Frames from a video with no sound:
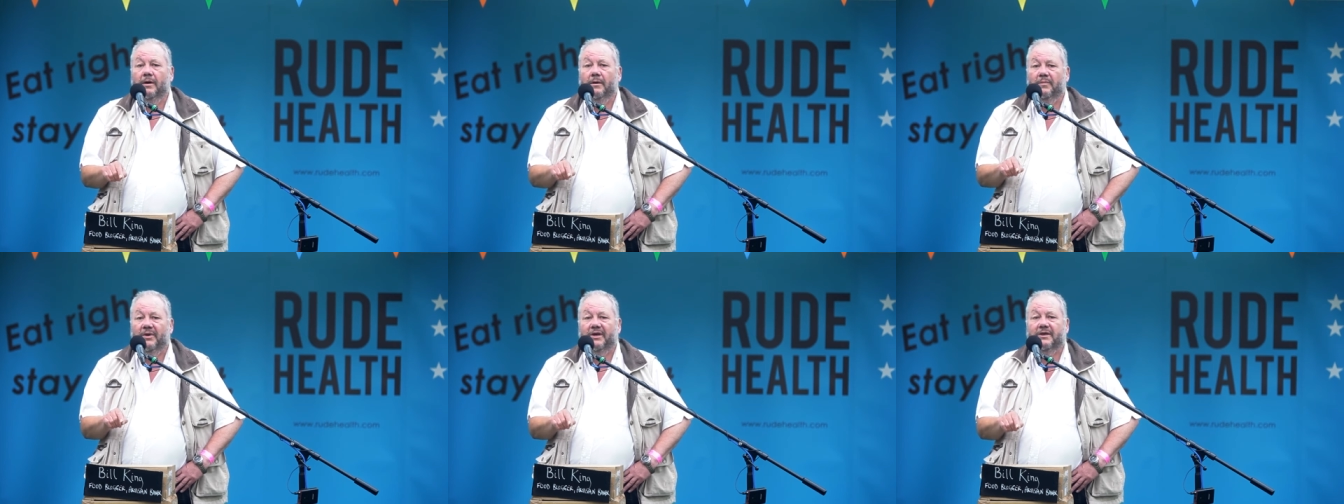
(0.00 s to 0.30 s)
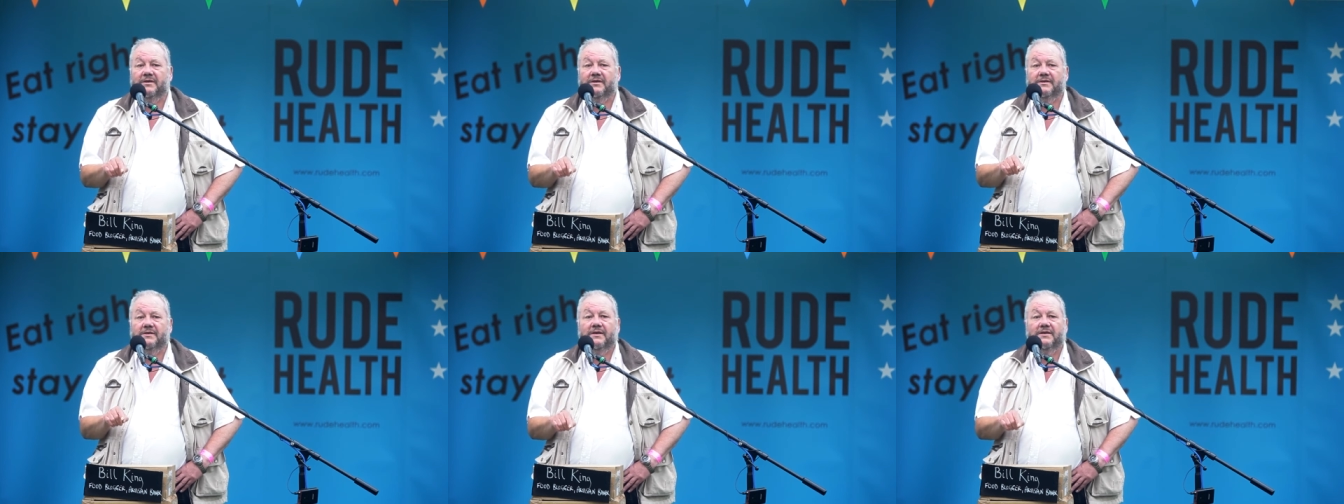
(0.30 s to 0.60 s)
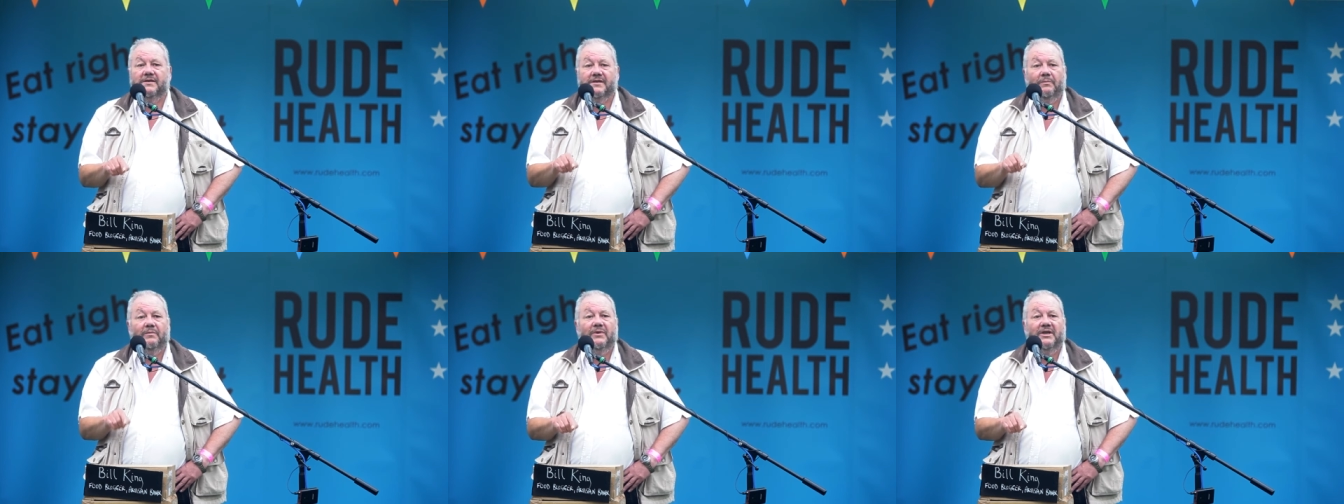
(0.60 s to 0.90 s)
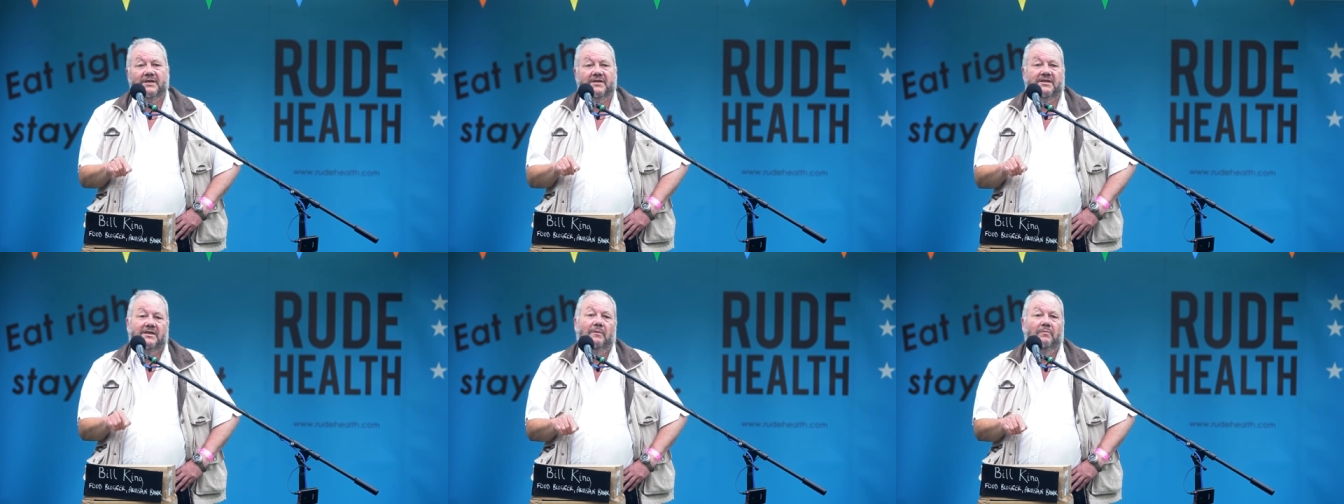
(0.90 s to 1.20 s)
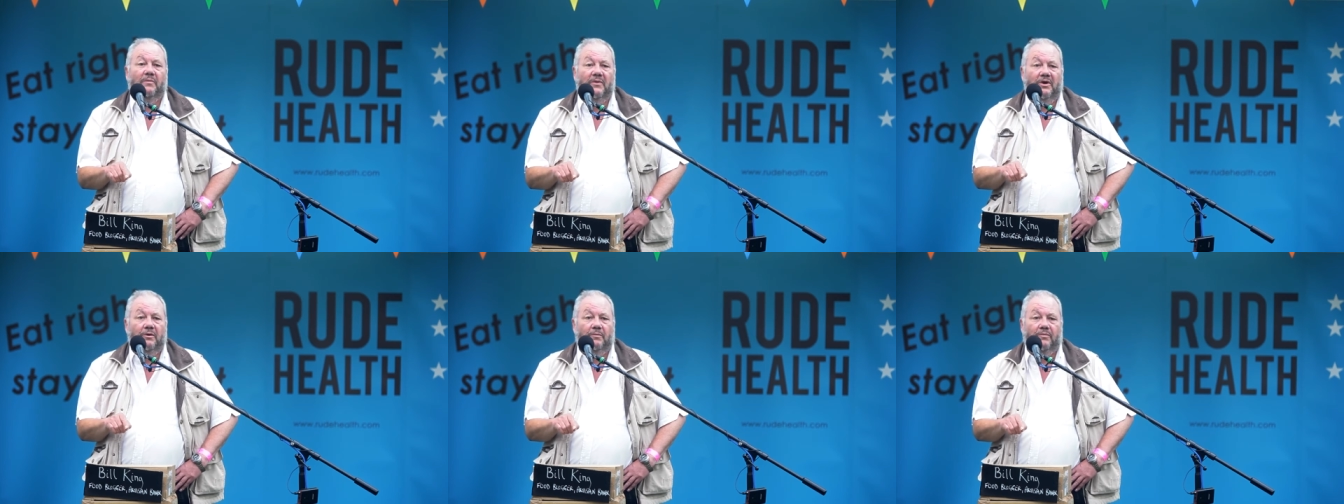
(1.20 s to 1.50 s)
because somebody has
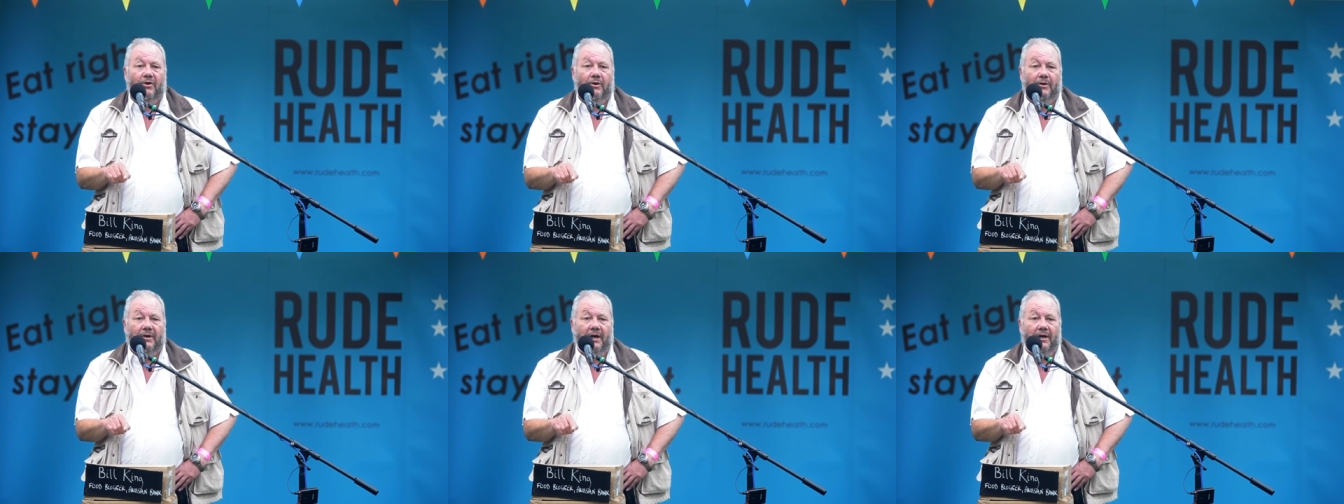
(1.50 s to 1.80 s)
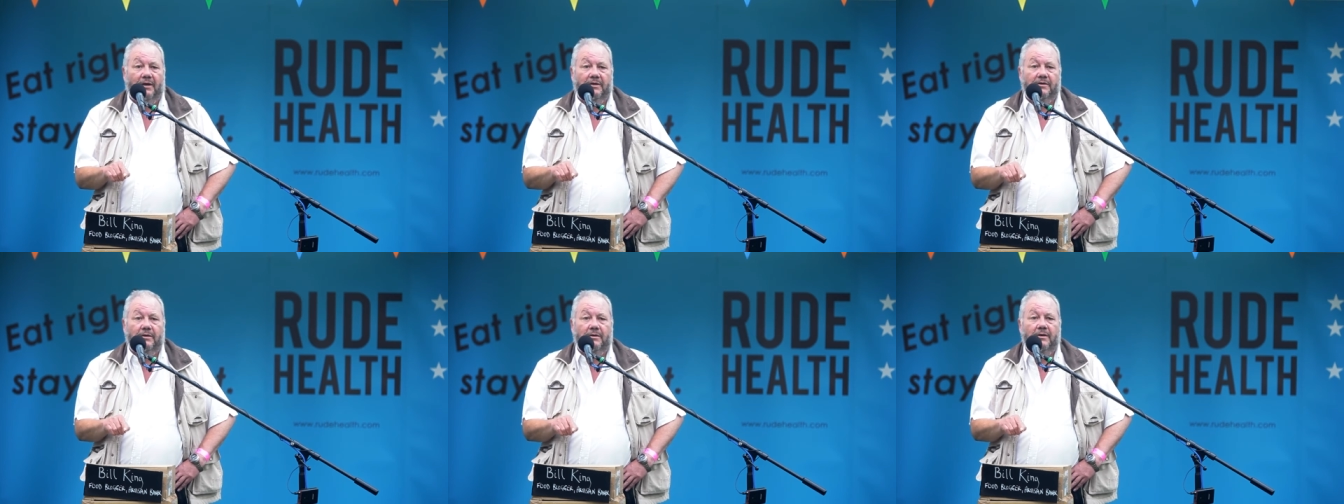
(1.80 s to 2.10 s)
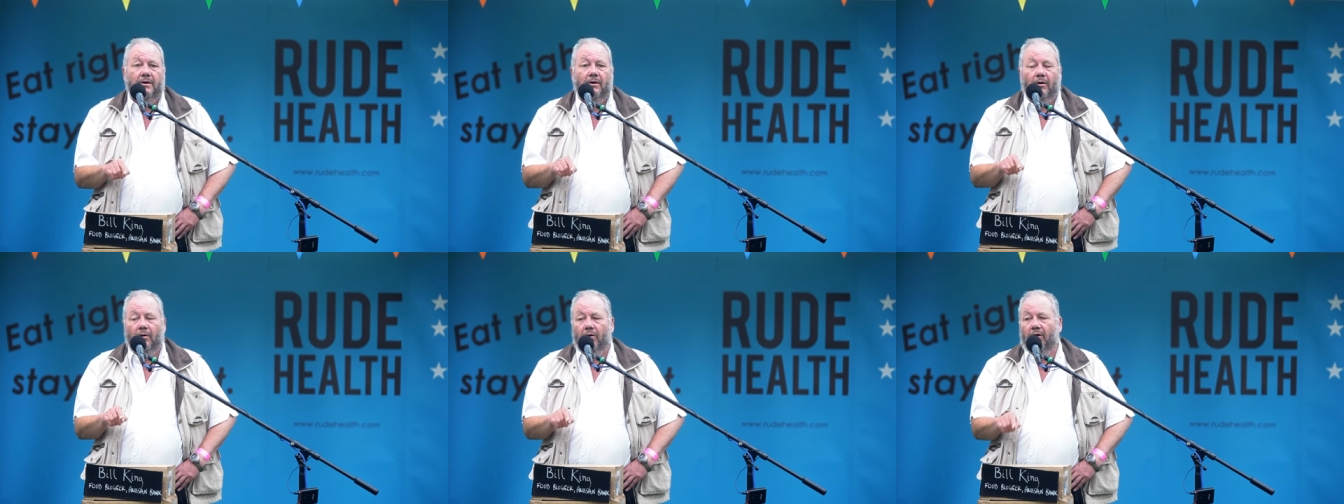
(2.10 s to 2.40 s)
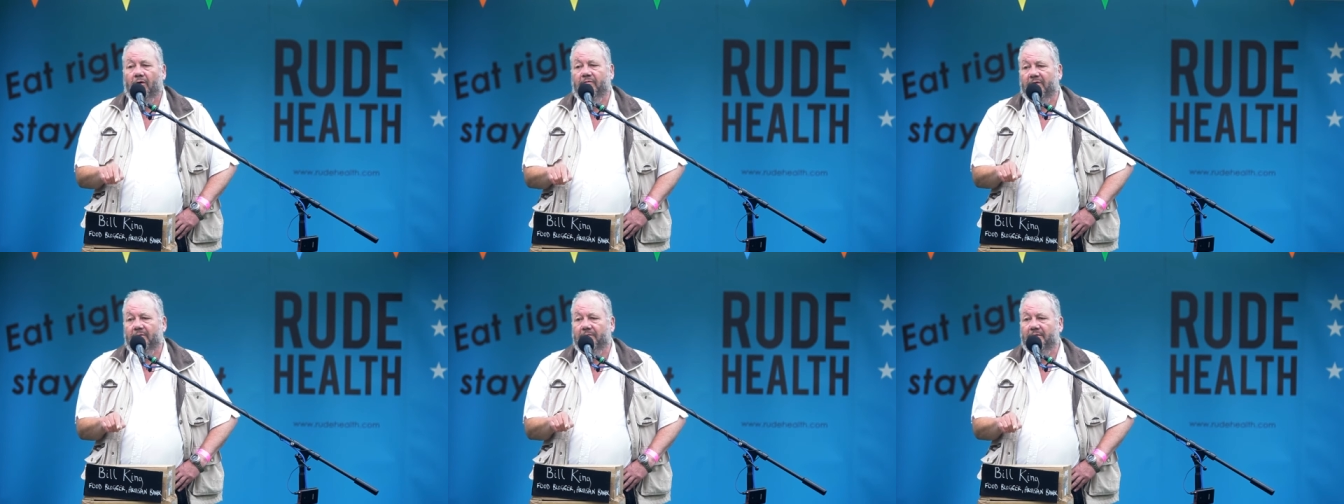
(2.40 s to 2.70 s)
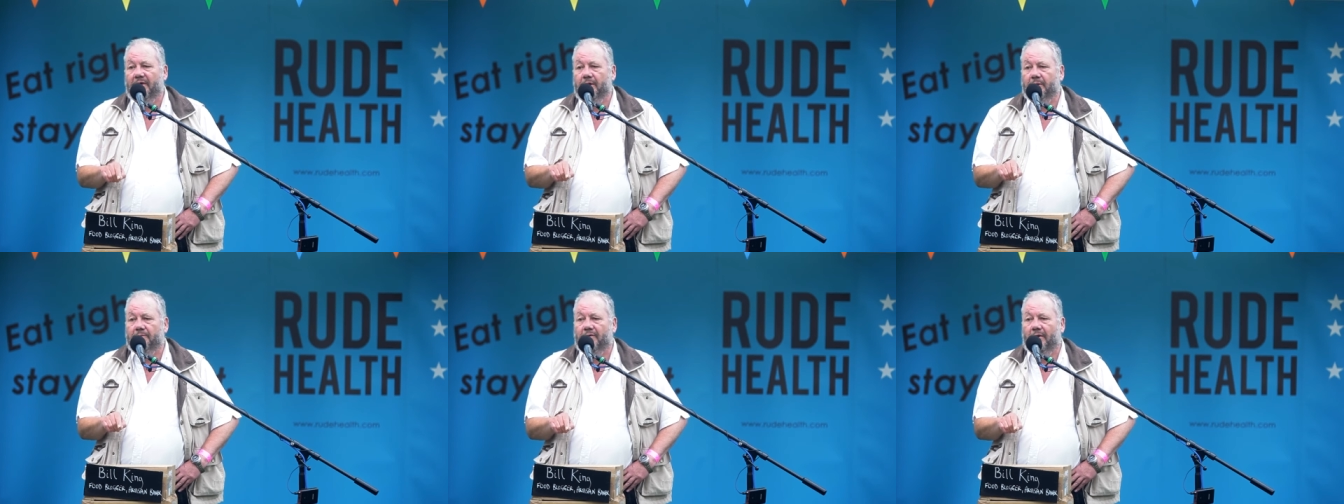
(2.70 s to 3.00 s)
sent me a product or offered
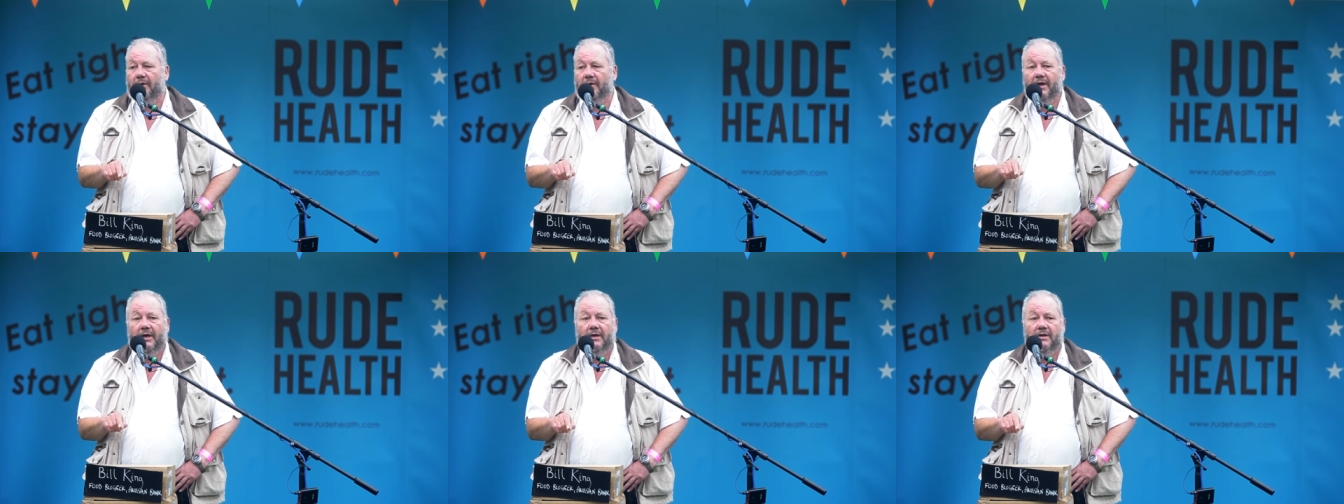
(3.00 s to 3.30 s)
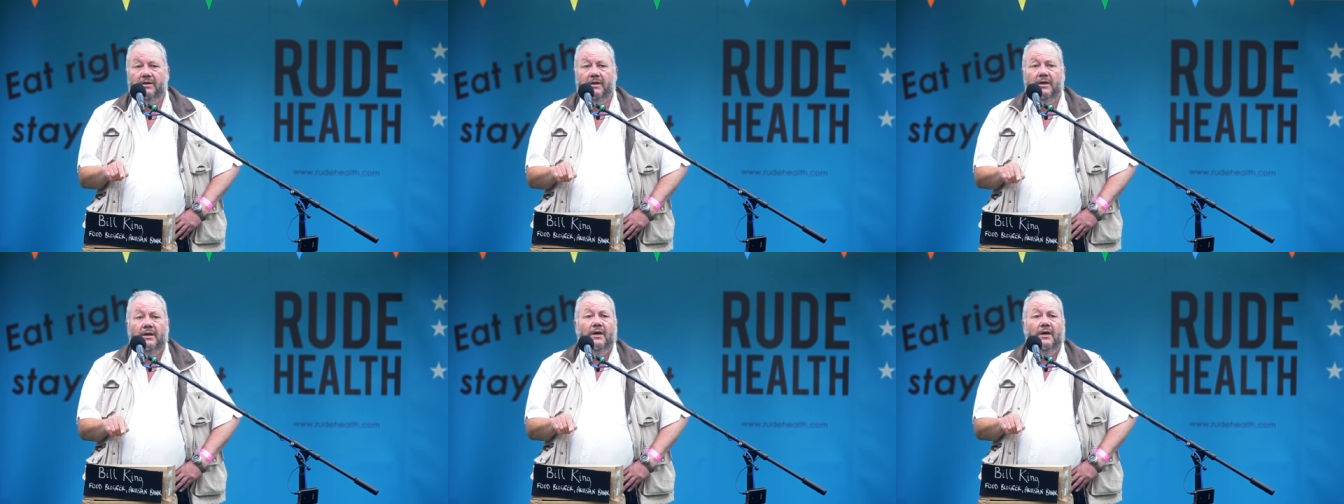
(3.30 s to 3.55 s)
me a product.